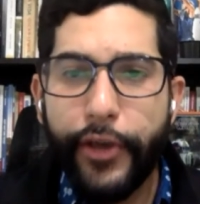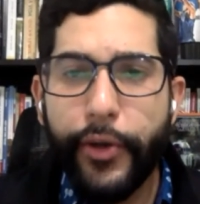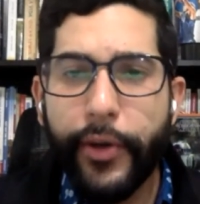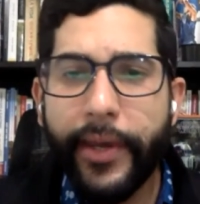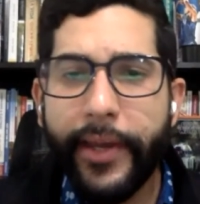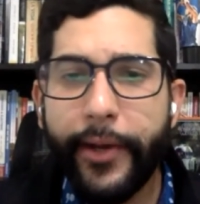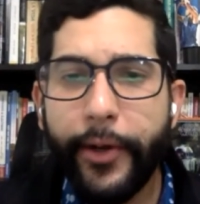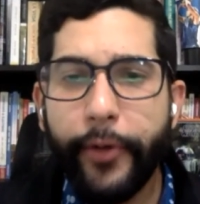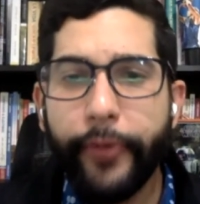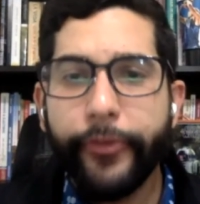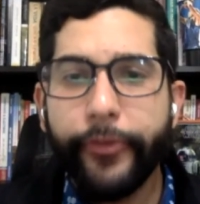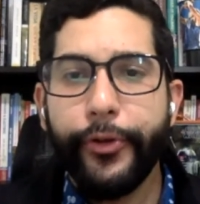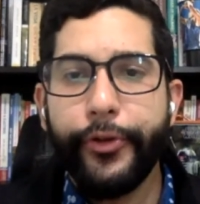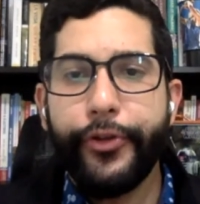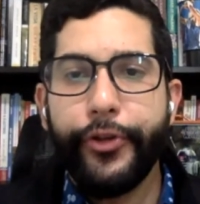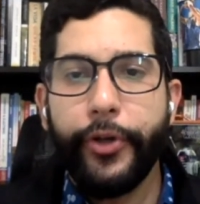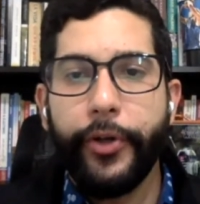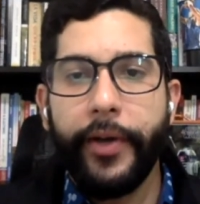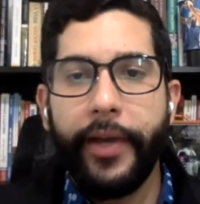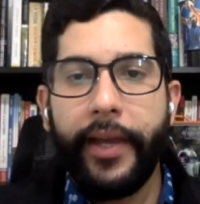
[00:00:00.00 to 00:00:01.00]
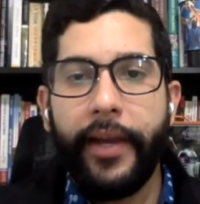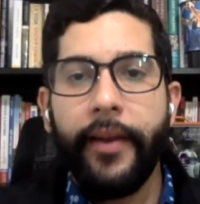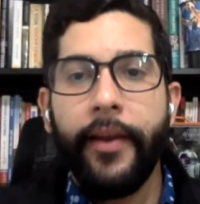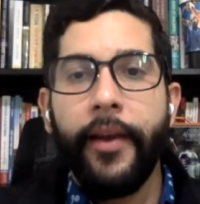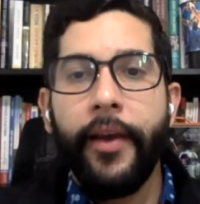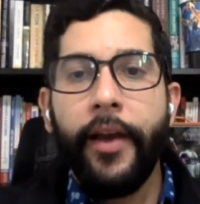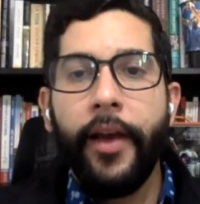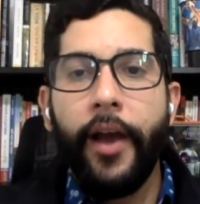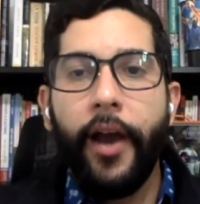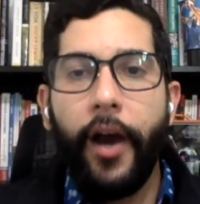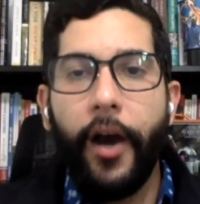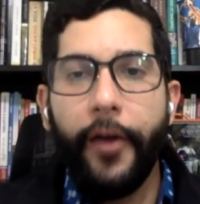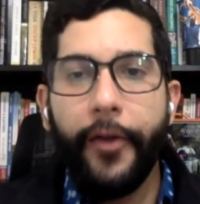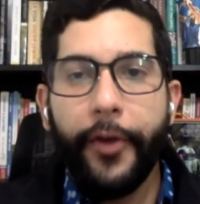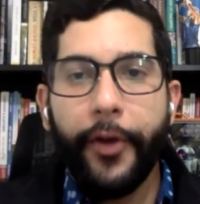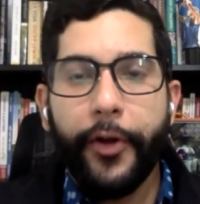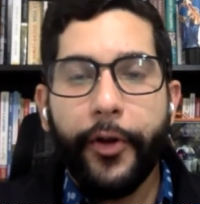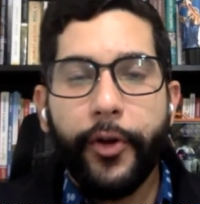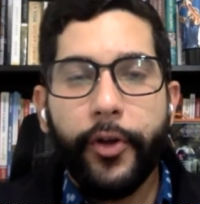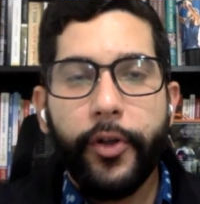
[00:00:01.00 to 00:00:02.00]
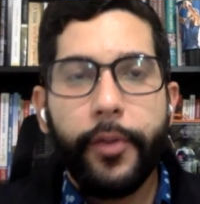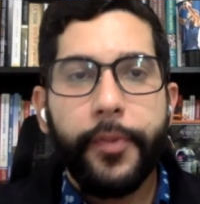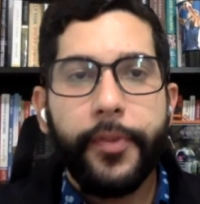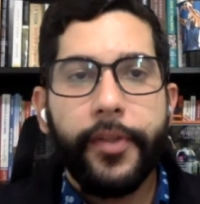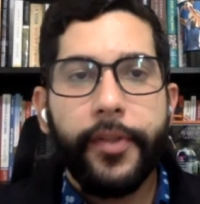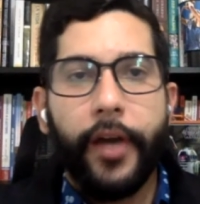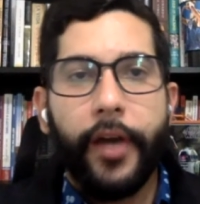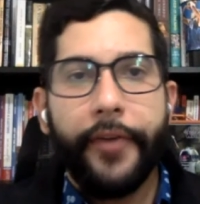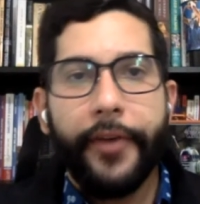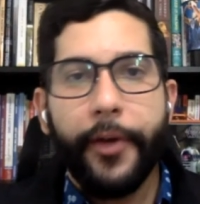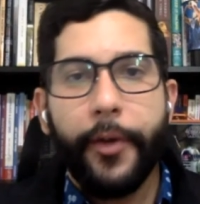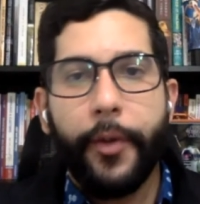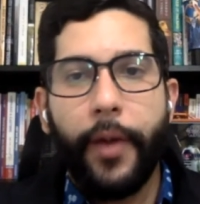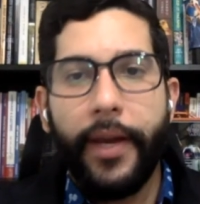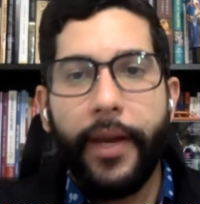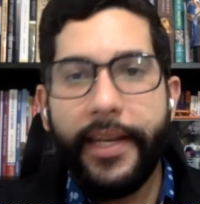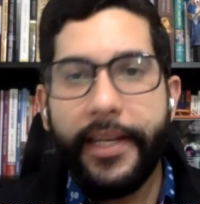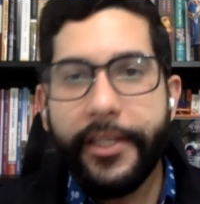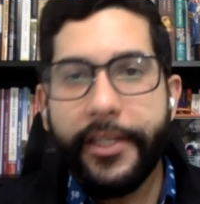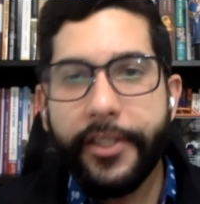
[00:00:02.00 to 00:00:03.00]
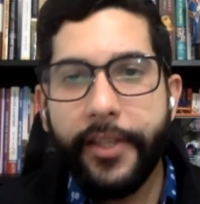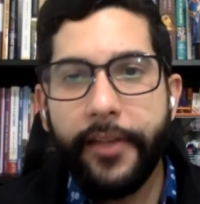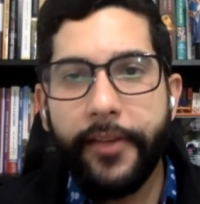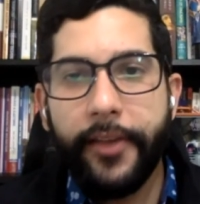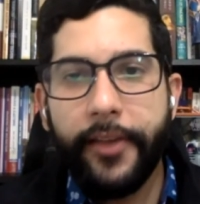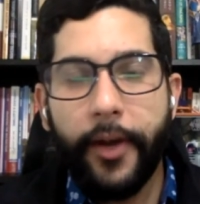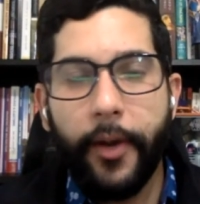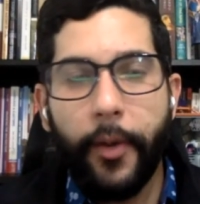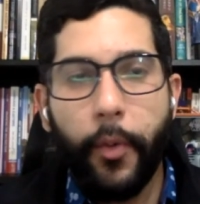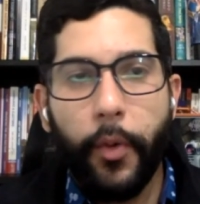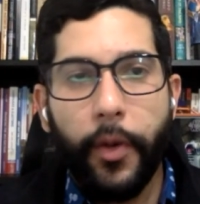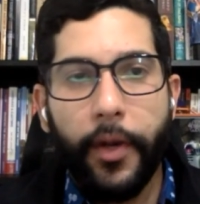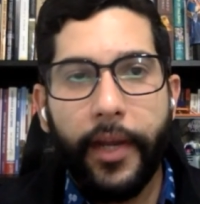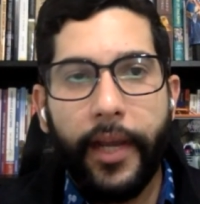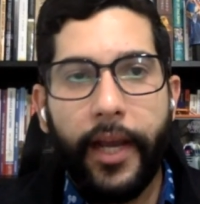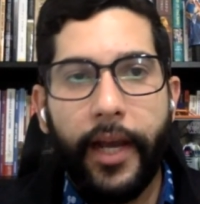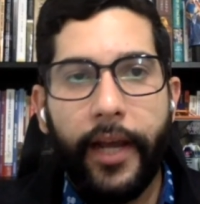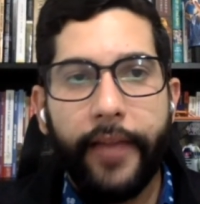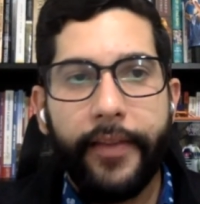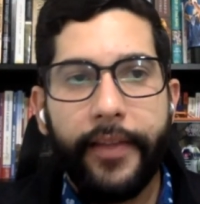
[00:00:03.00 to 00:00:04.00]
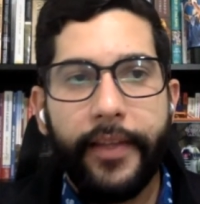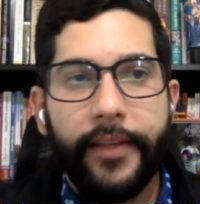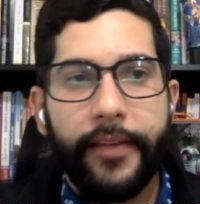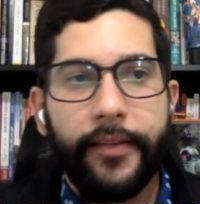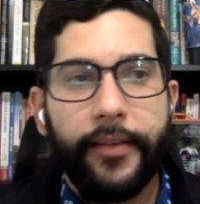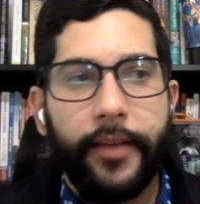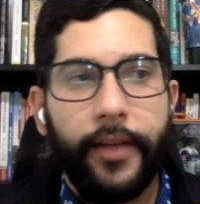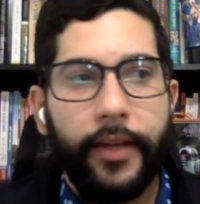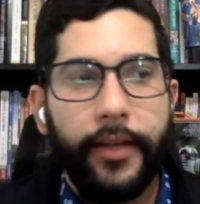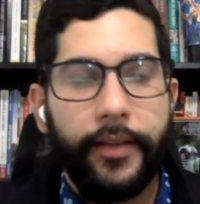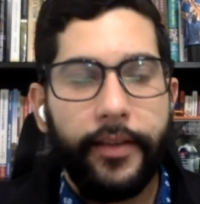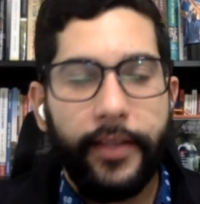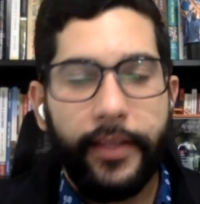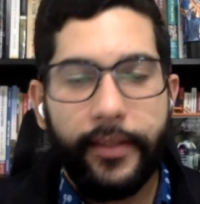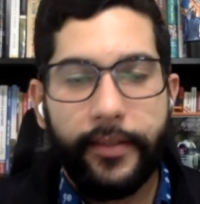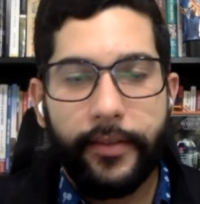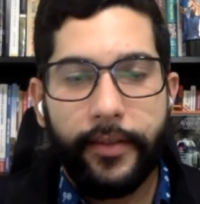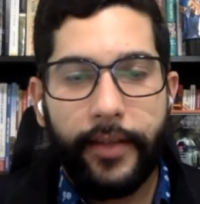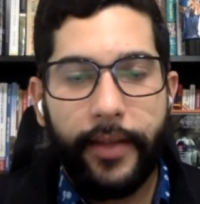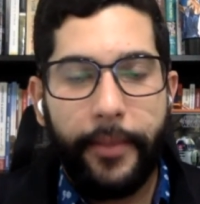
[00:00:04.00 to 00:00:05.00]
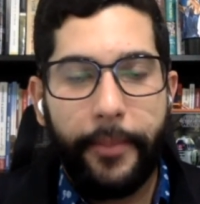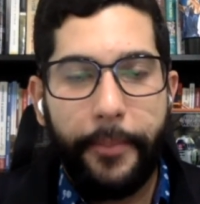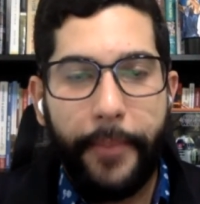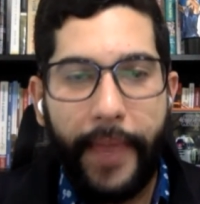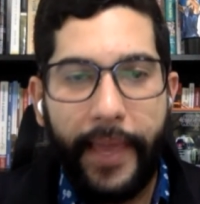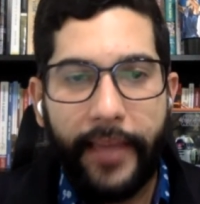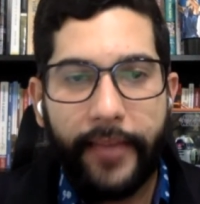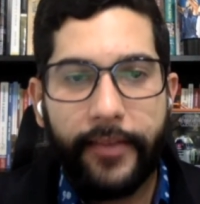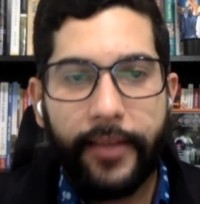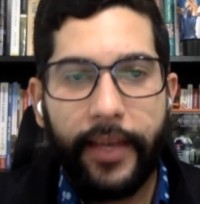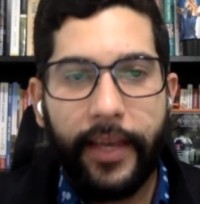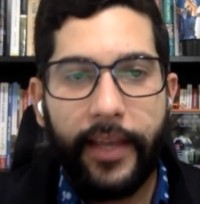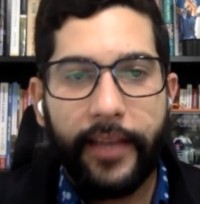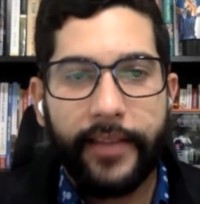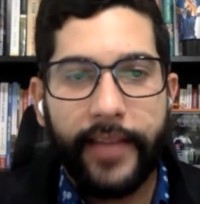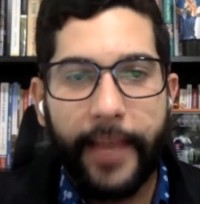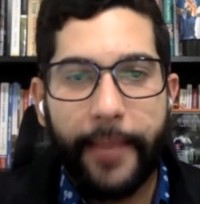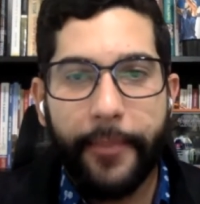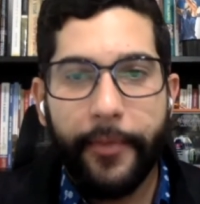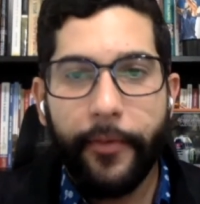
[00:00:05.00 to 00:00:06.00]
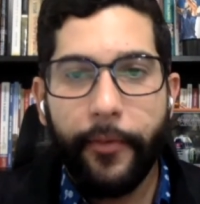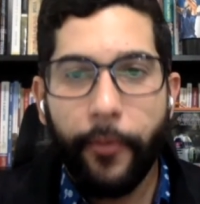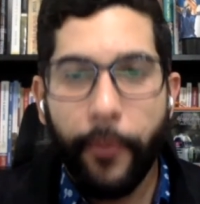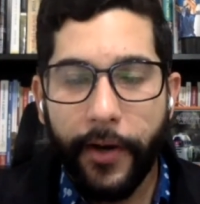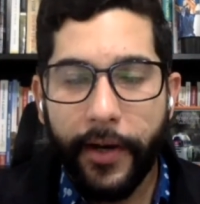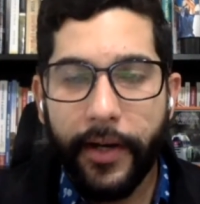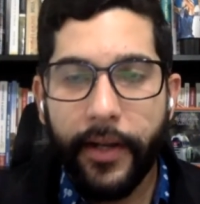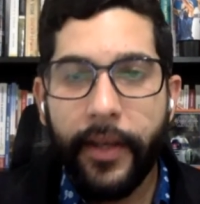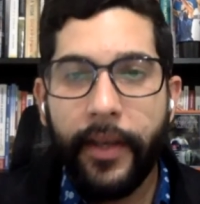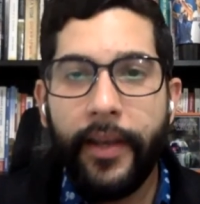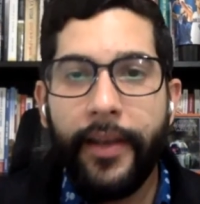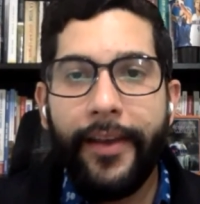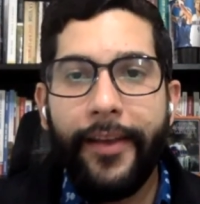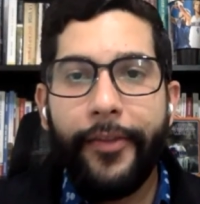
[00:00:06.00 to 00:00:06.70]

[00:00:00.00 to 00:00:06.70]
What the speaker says: You can also join other groups, other coalitions that are working on this amazing type of work.